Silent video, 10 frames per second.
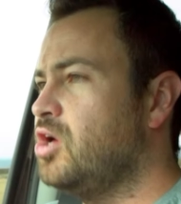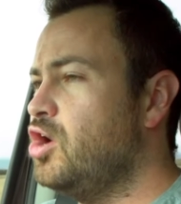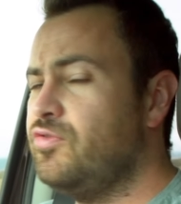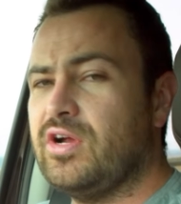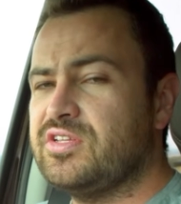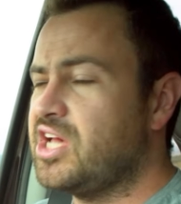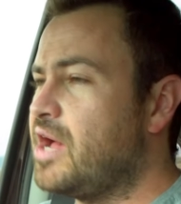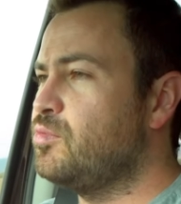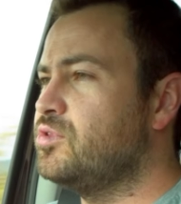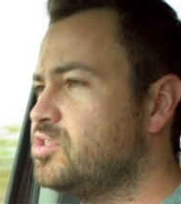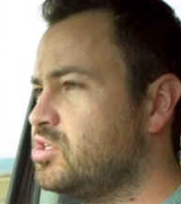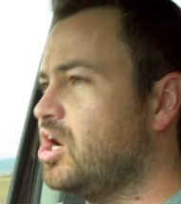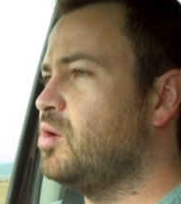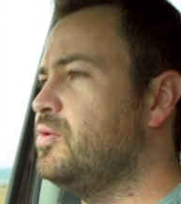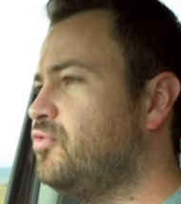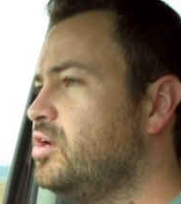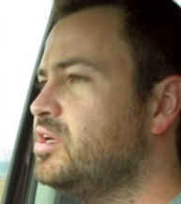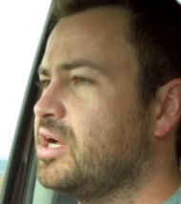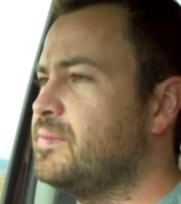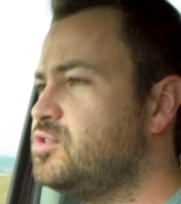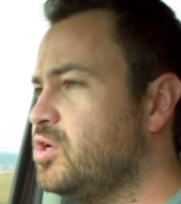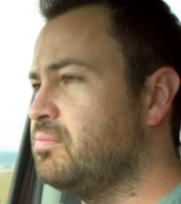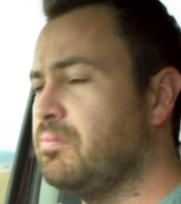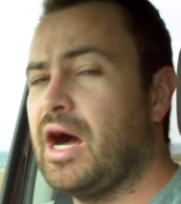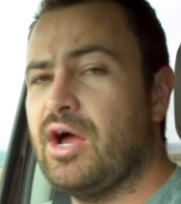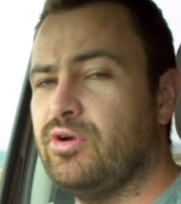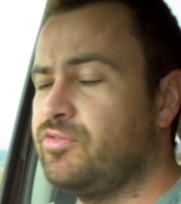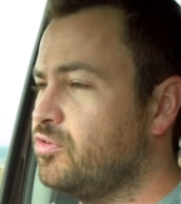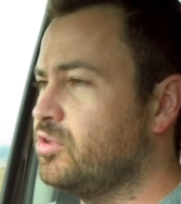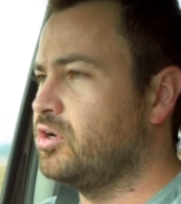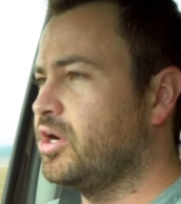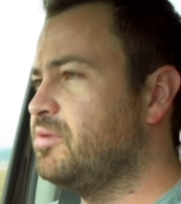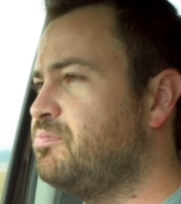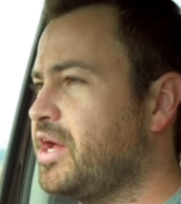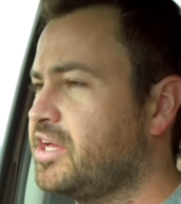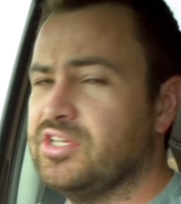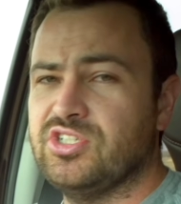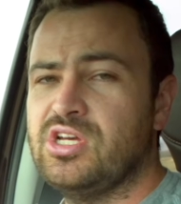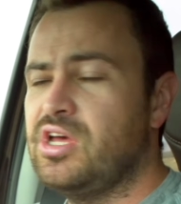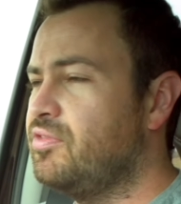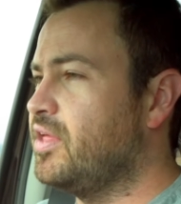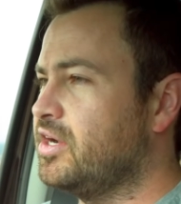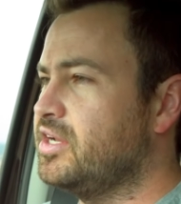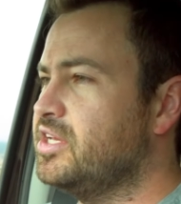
Over our time with this car, we've really come to admire it for the great package that it